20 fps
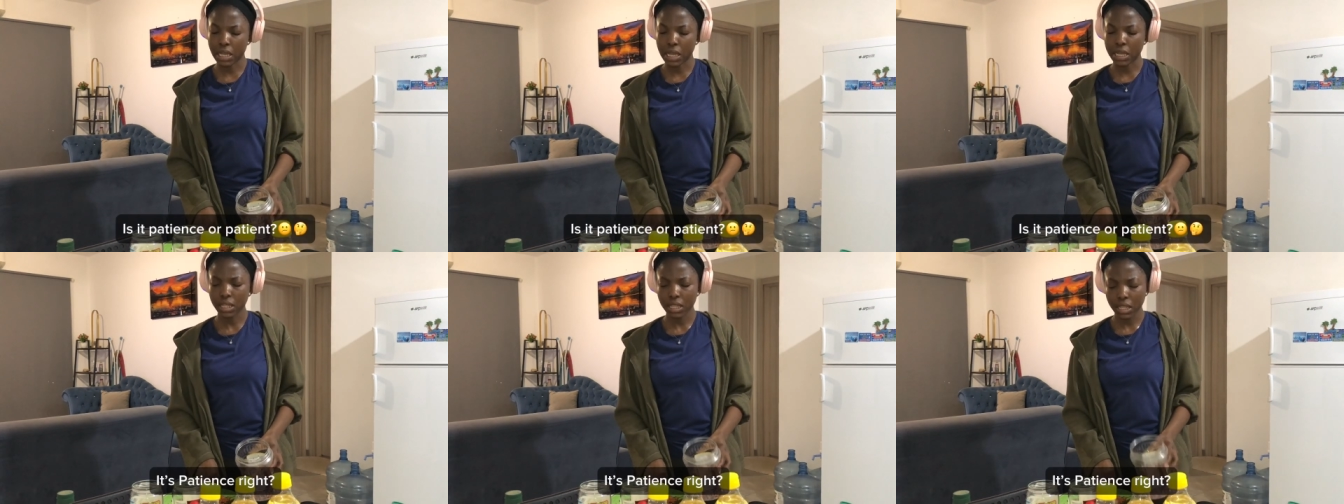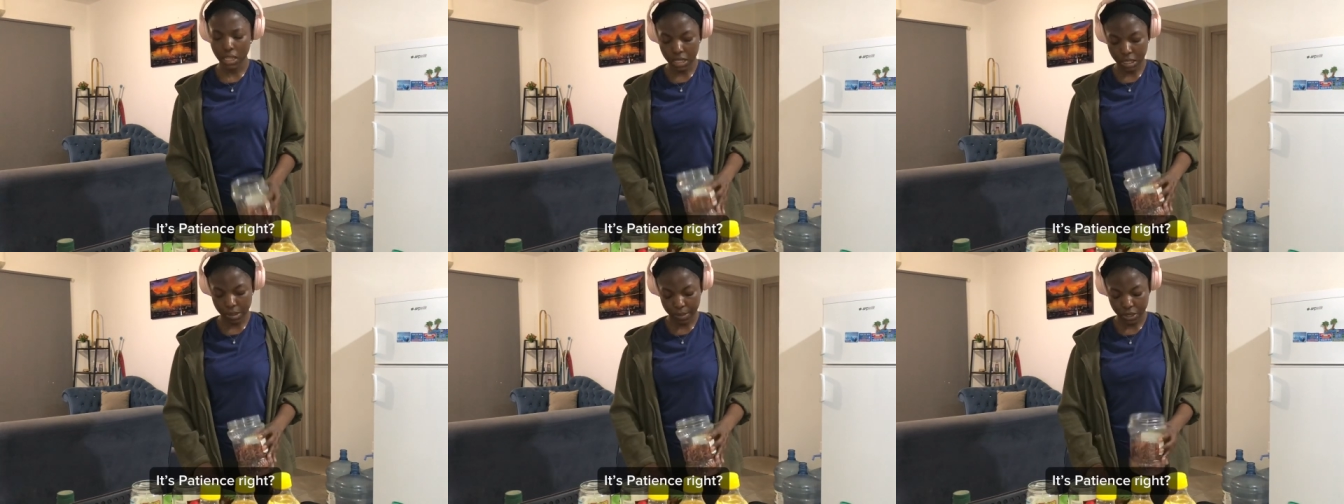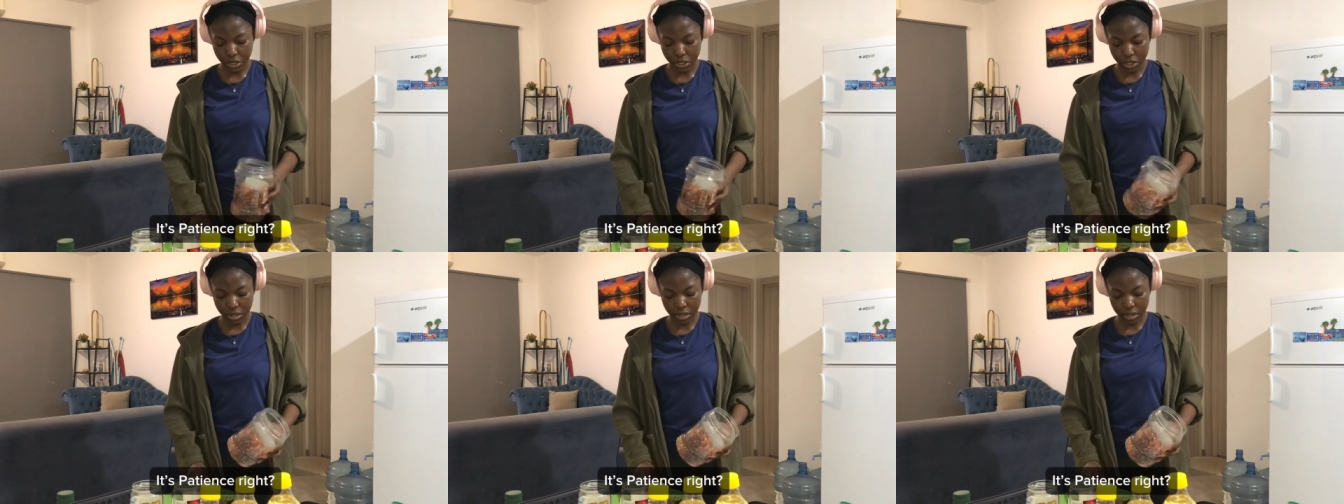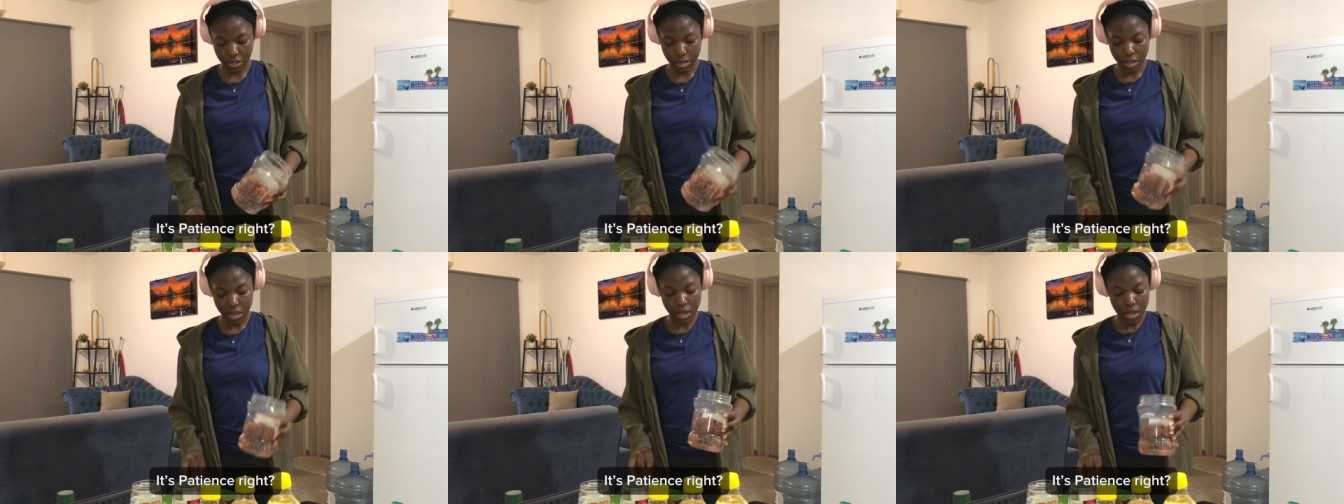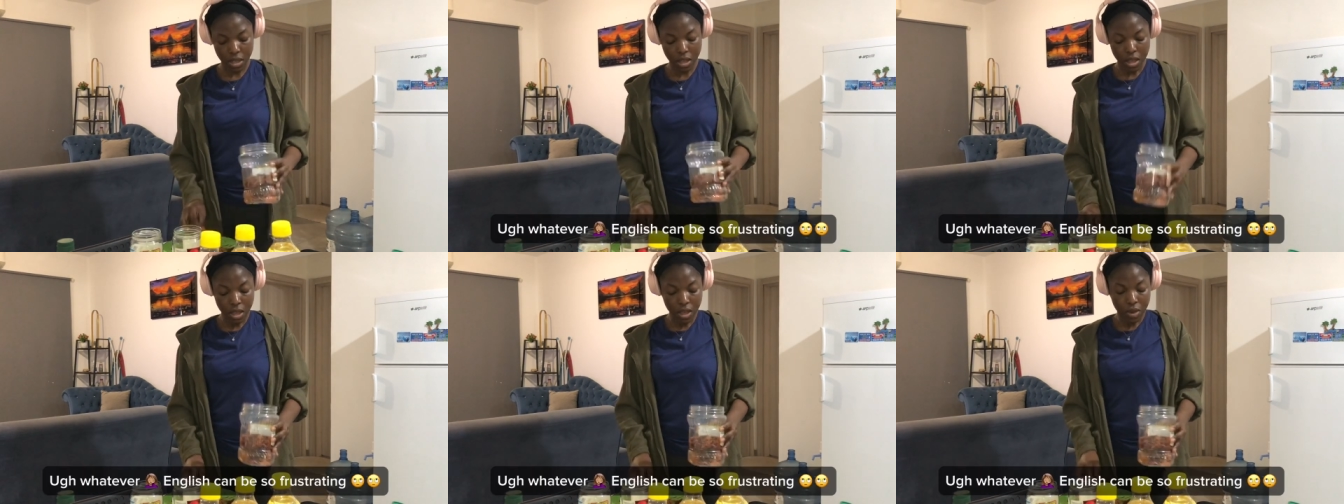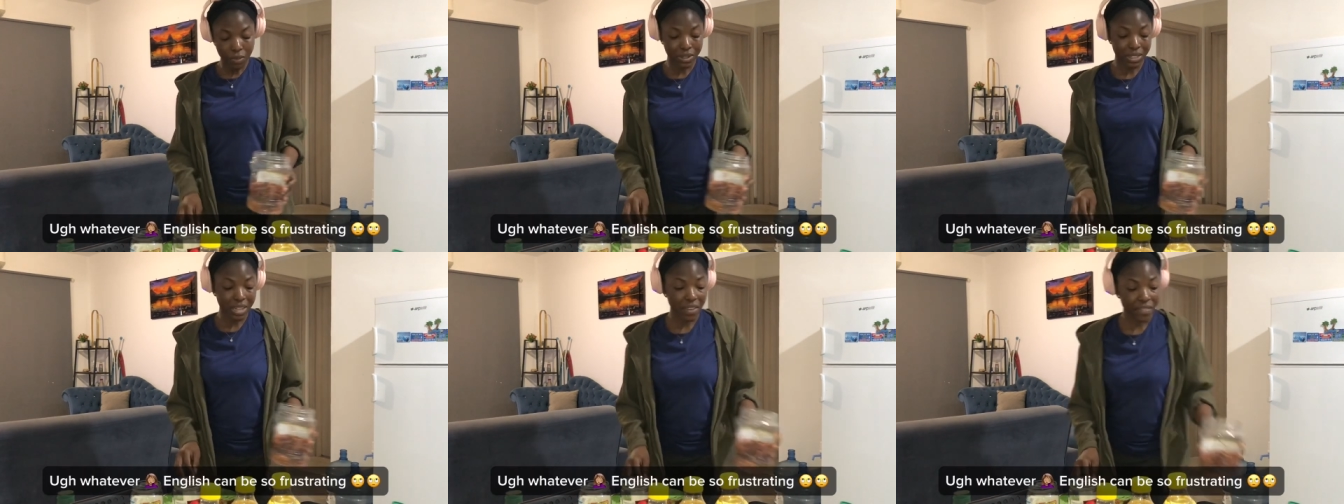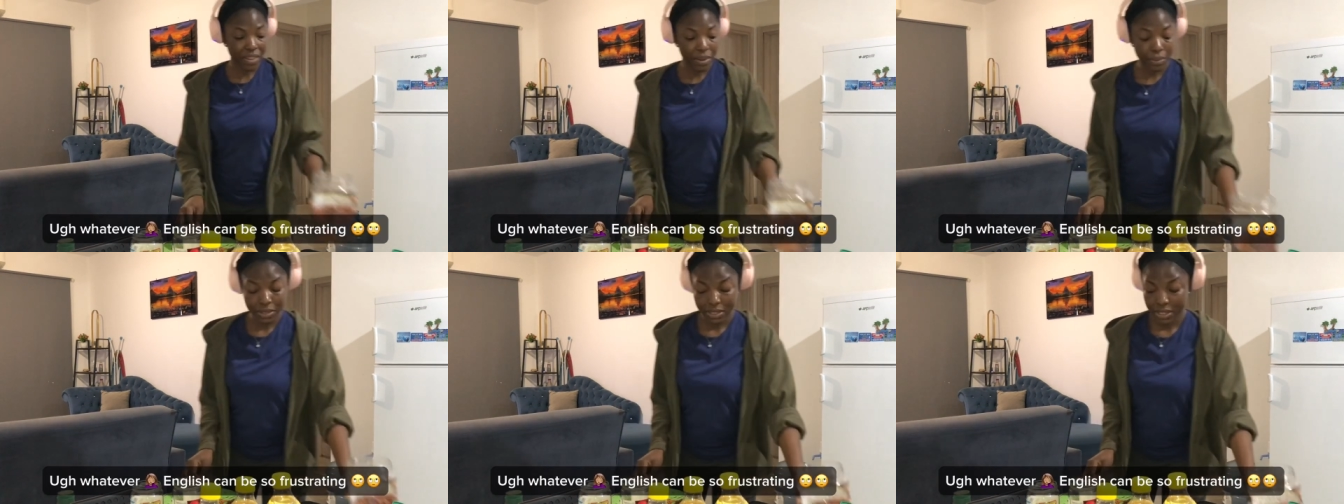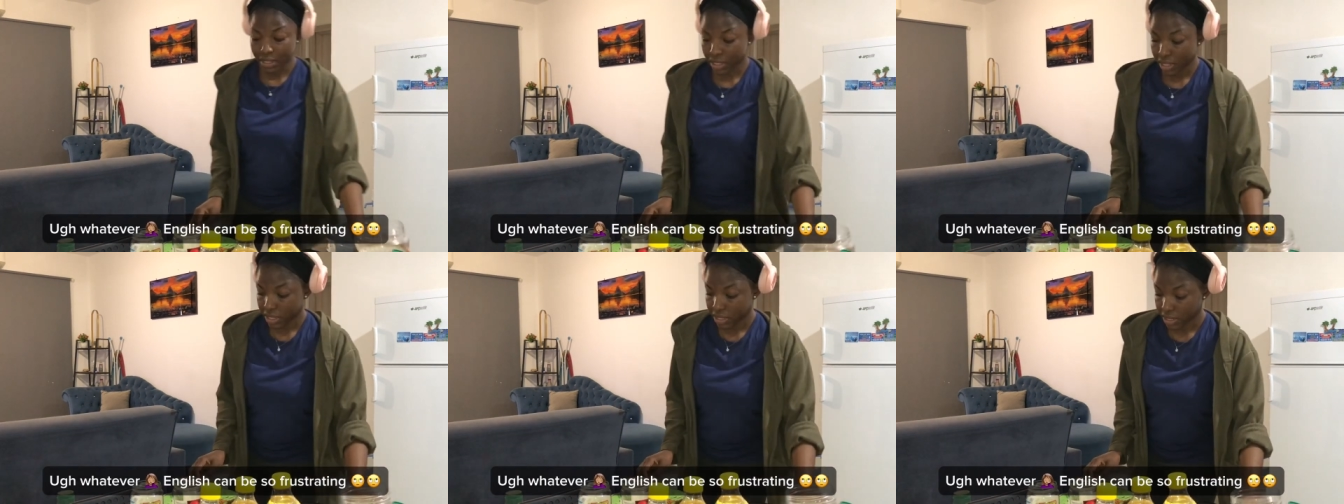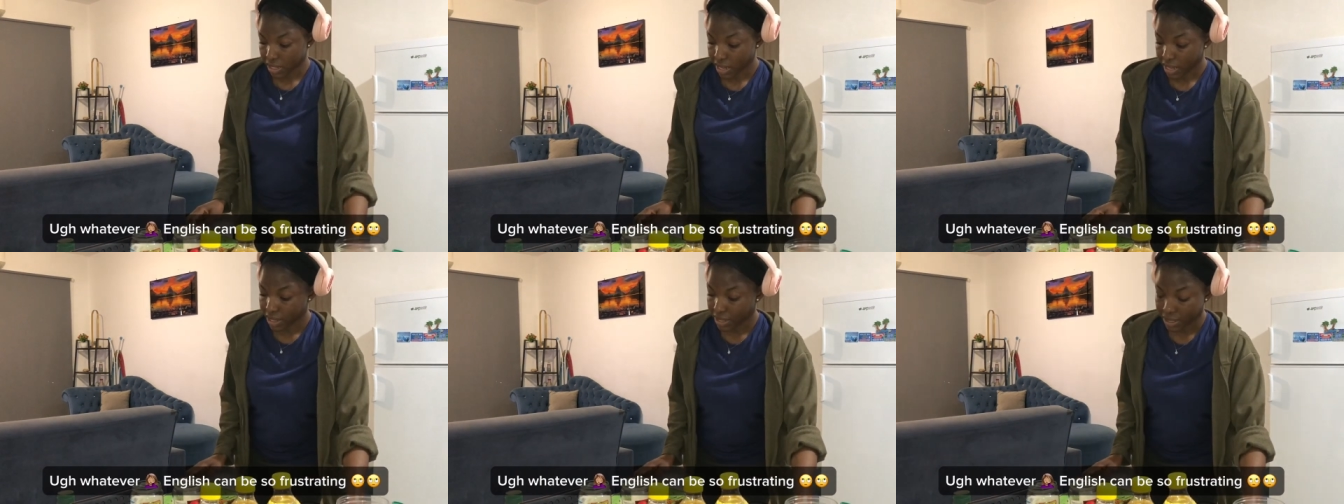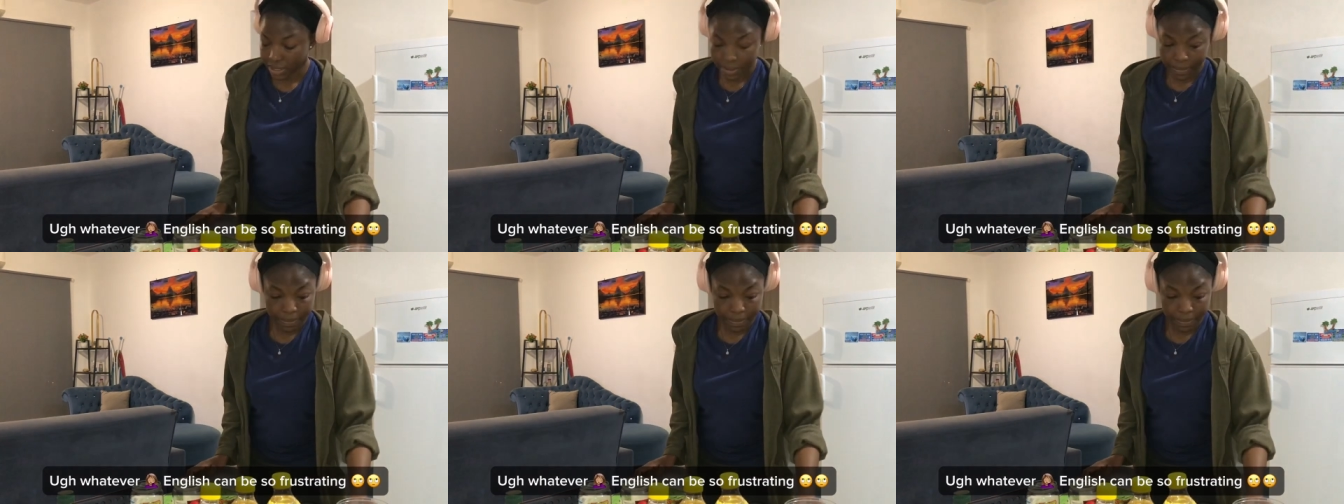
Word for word: I think it's patience. Whichever one it is, guys.